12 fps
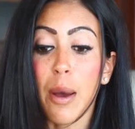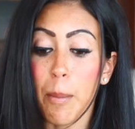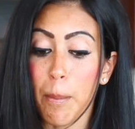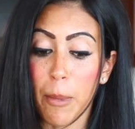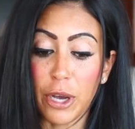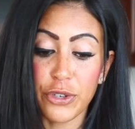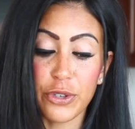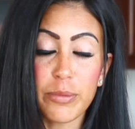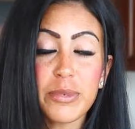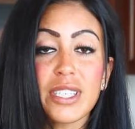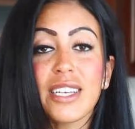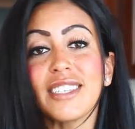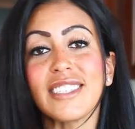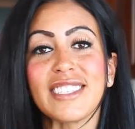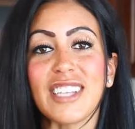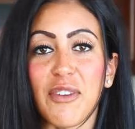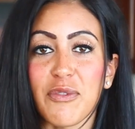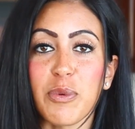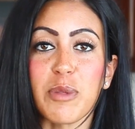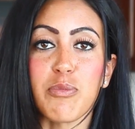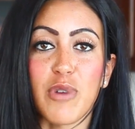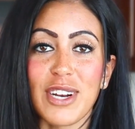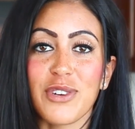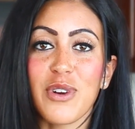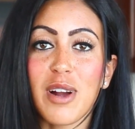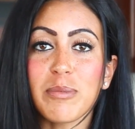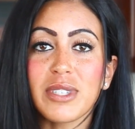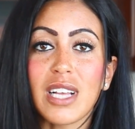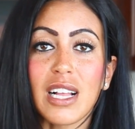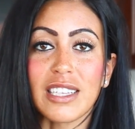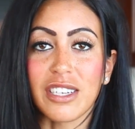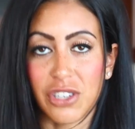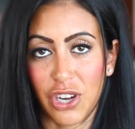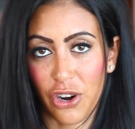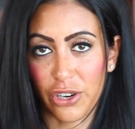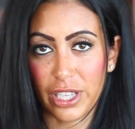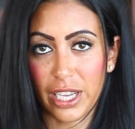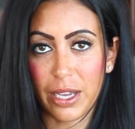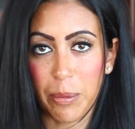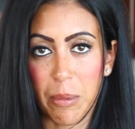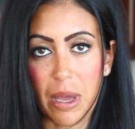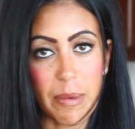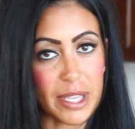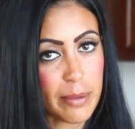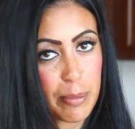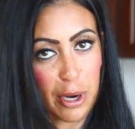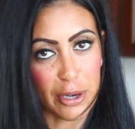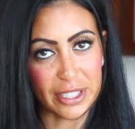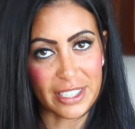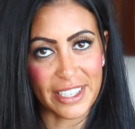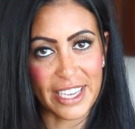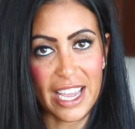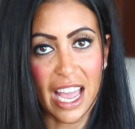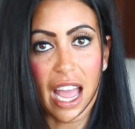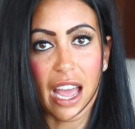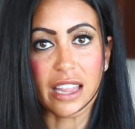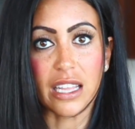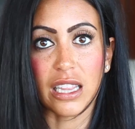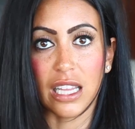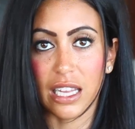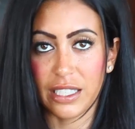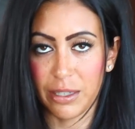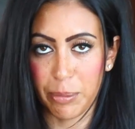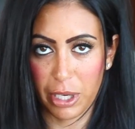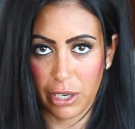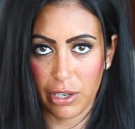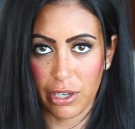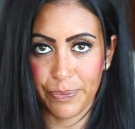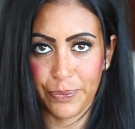mushrooms stuffed with breadcrumbs, a little garlic, maybe some parsley, and then lots of butter.